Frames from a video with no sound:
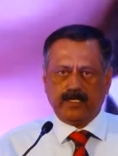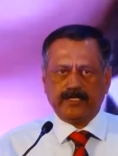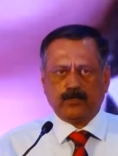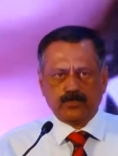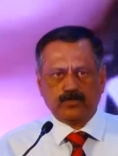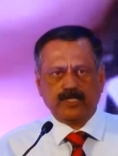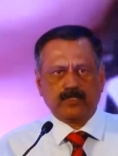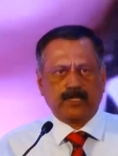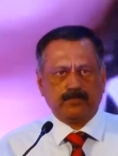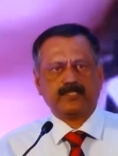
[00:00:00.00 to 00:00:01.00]
It also
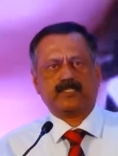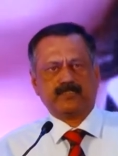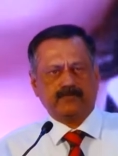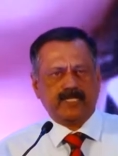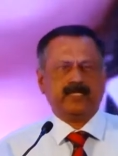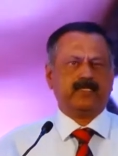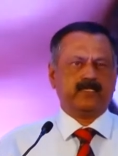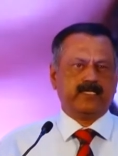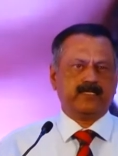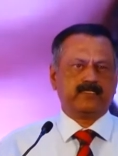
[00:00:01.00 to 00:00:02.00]
encompasses many
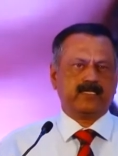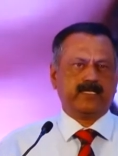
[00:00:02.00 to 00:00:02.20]
other things